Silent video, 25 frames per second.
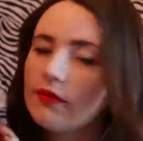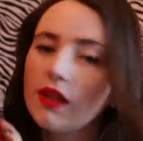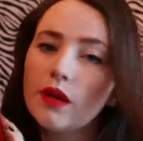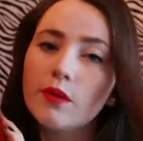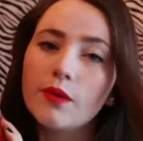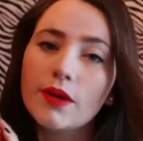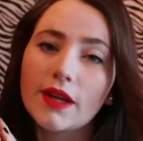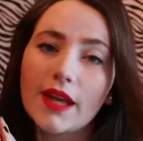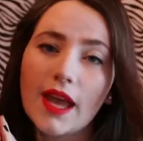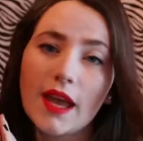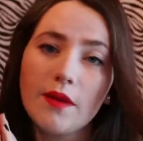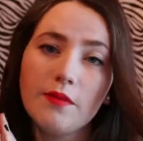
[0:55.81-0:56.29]

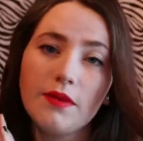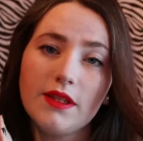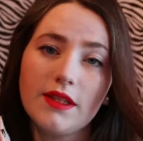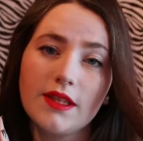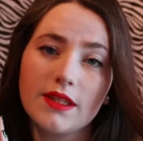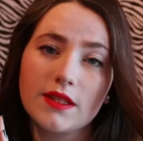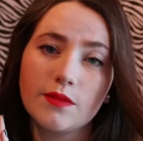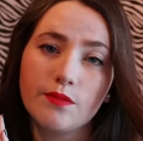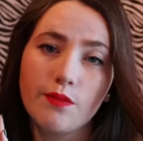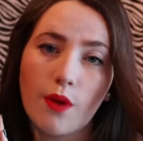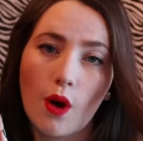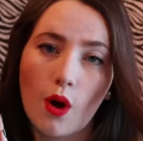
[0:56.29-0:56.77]
But it came in
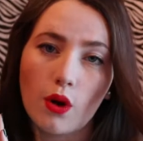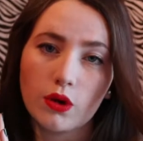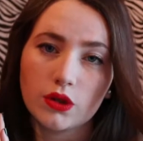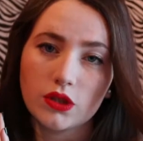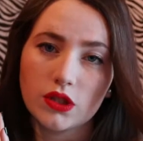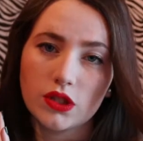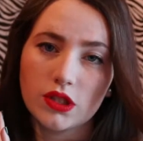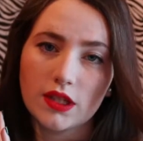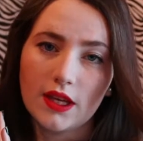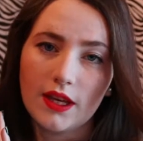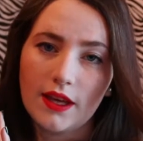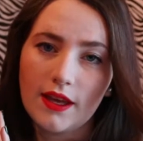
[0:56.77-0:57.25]
this
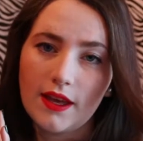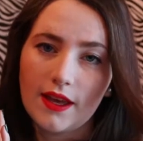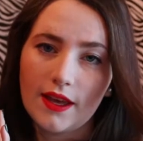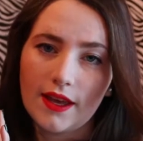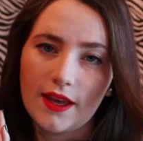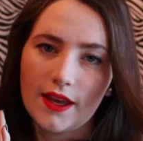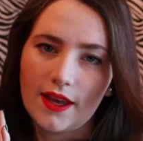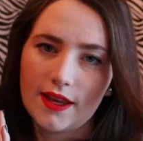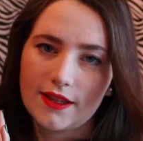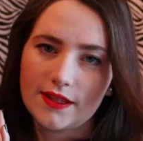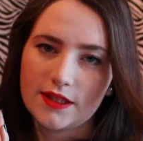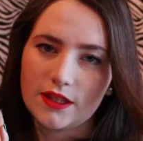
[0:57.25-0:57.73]
box.
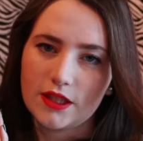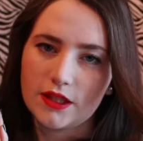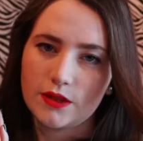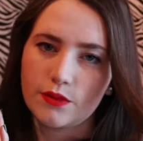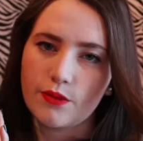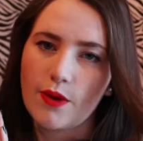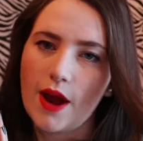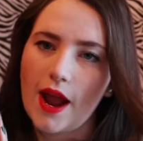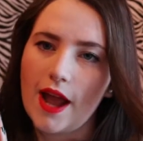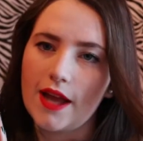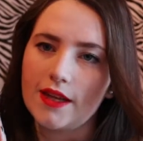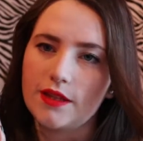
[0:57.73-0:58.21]
It's just
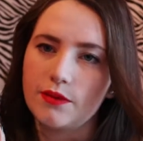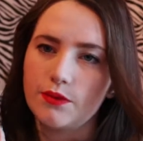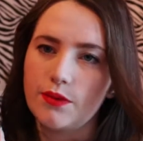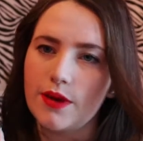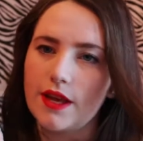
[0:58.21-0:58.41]
red